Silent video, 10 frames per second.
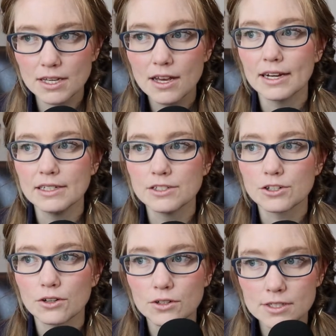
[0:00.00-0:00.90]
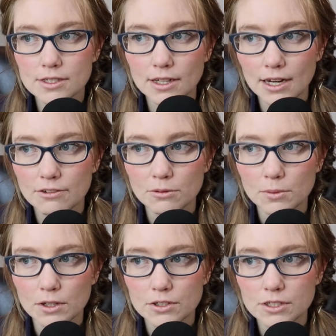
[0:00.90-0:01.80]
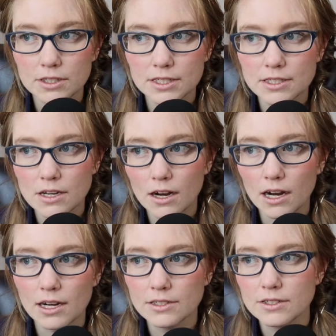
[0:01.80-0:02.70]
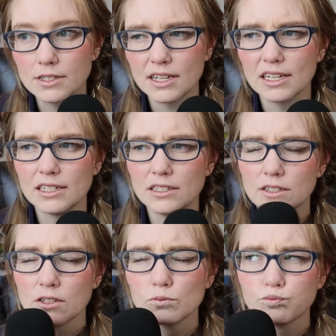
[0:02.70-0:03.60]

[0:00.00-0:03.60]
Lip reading: And Ursula from Ursula's Odds and